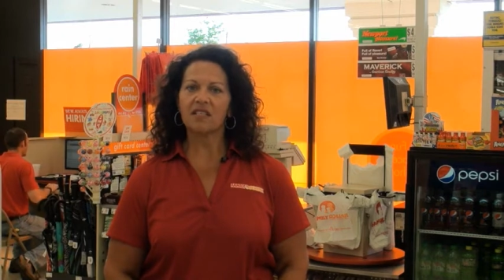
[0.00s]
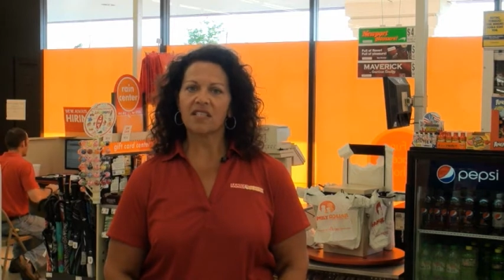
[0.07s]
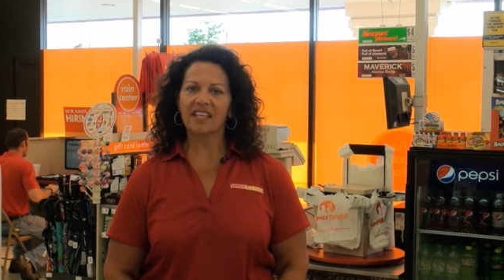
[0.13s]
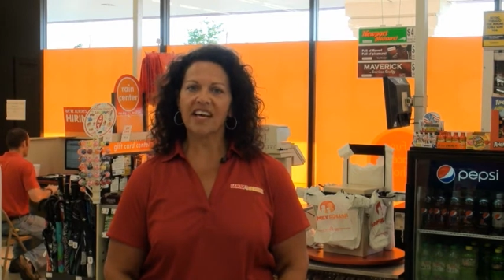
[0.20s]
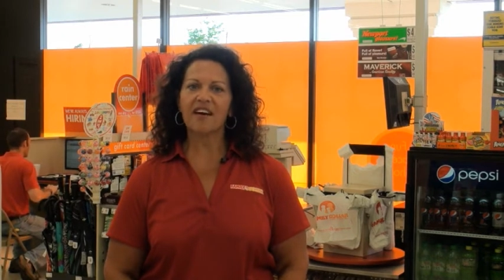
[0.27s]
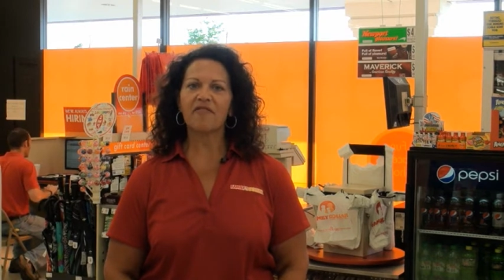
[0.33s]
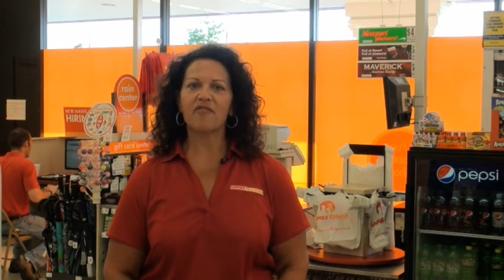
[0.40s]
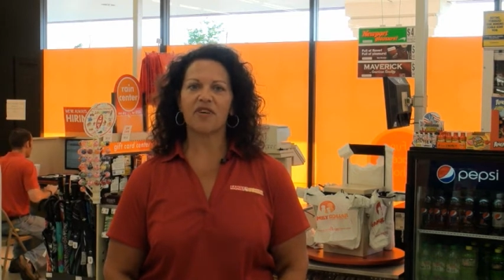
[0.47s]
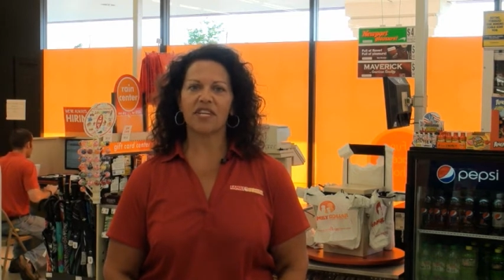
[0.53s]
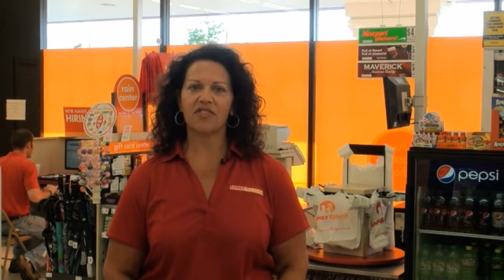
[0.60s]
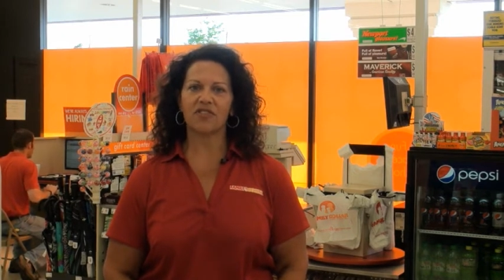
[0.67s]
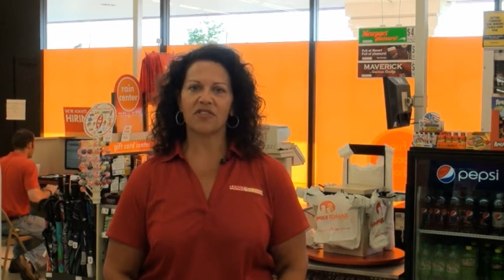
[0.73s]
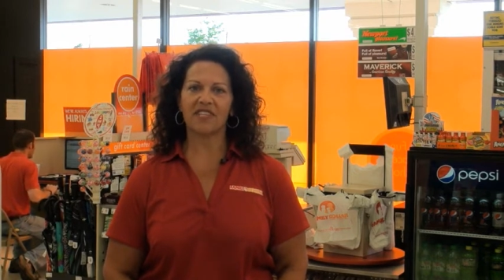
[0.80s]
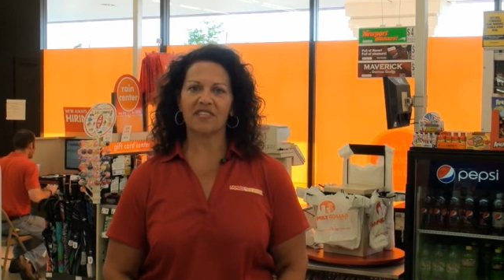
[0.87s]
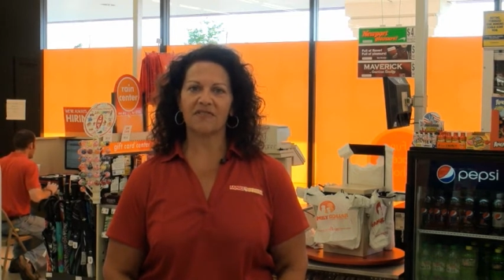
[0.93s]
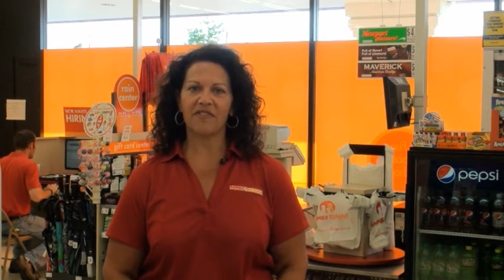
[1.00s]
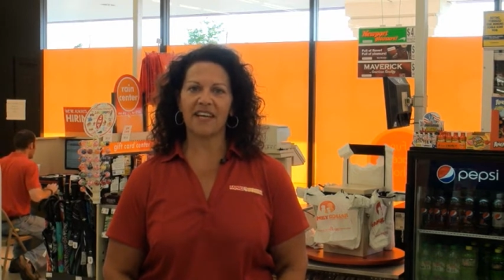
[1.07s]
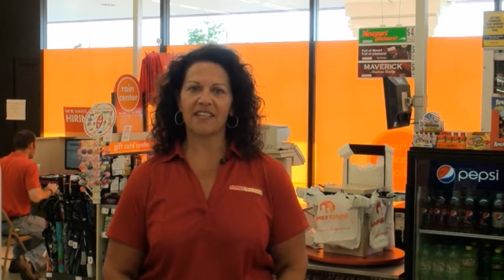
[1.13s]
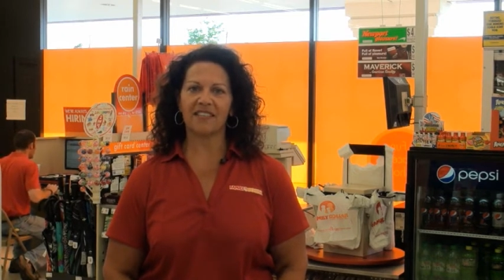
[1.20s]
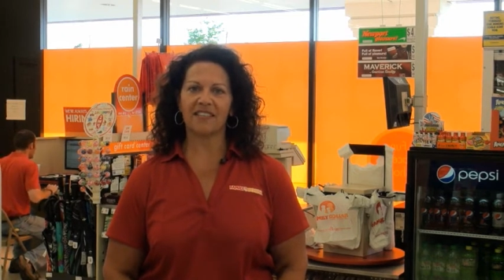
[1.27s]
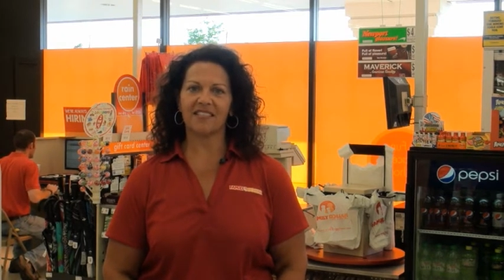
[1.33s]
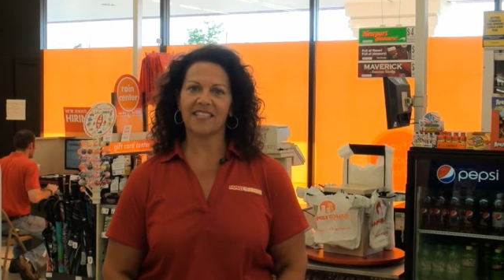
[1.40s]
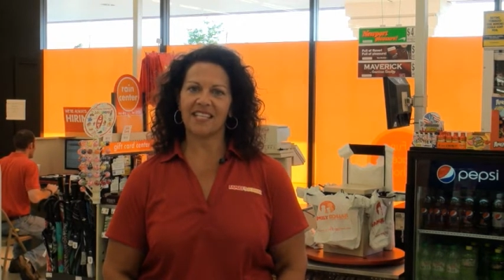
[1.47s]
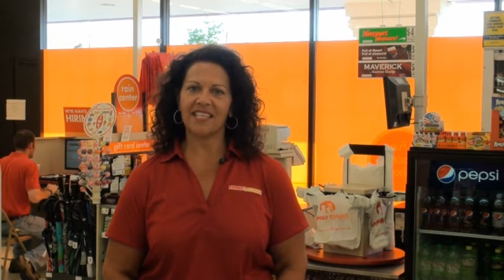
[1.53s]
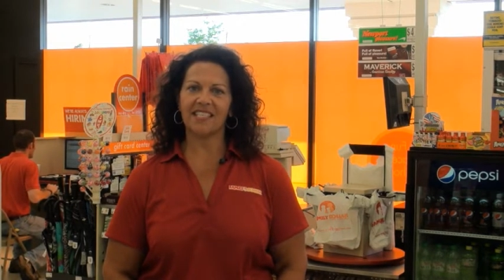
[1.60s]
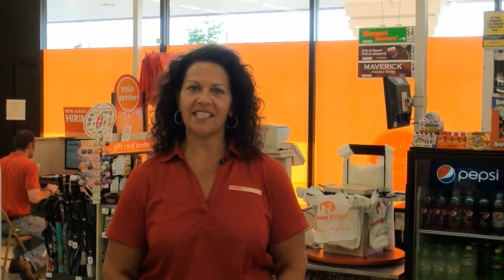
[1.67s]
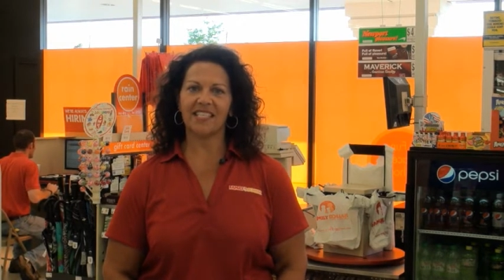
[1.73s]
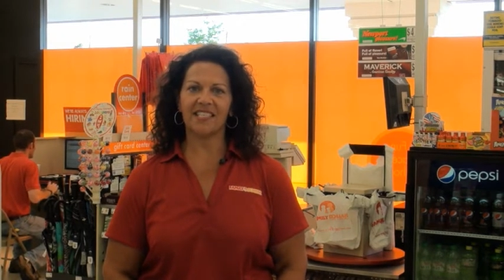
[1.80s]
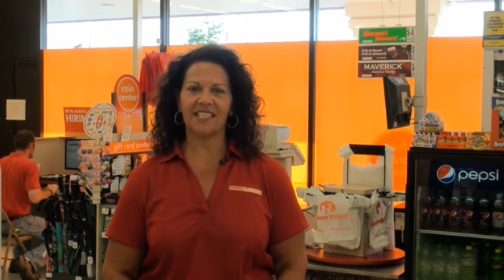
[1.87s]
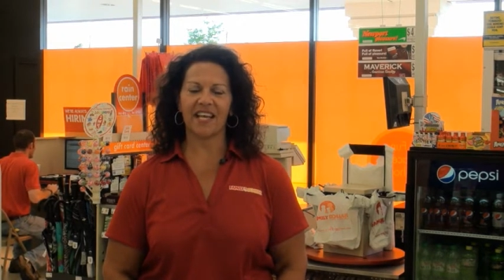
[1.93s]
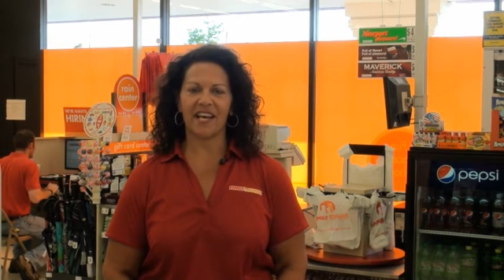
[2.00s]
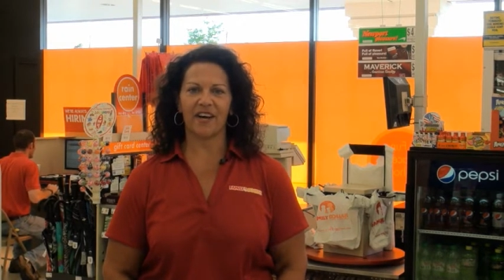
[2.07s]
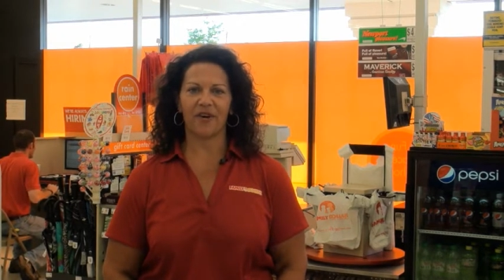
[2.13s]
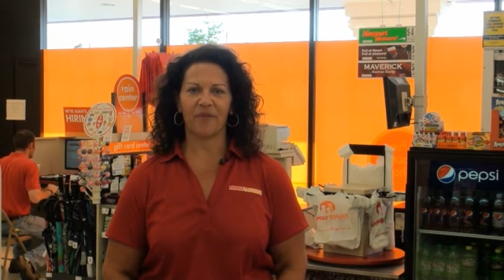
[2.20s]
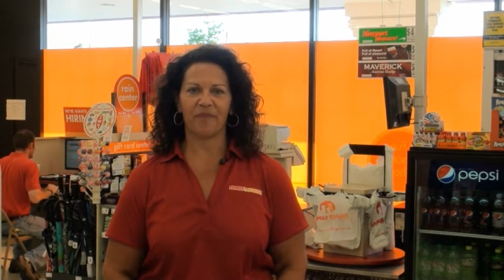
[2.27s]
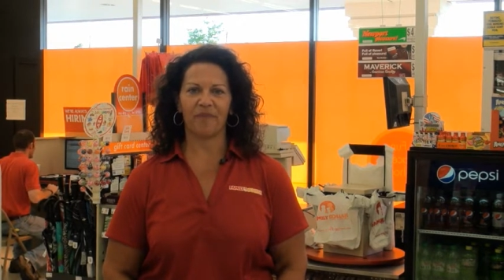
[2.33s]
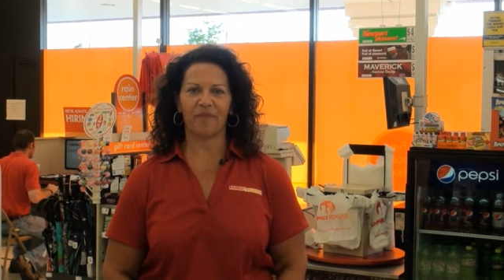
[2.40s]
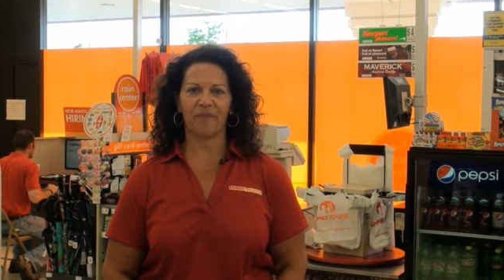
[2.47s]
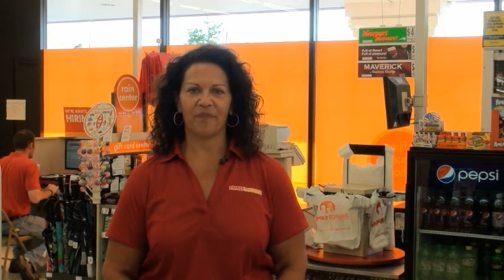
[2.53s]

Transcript: to cover each of these phases in detail.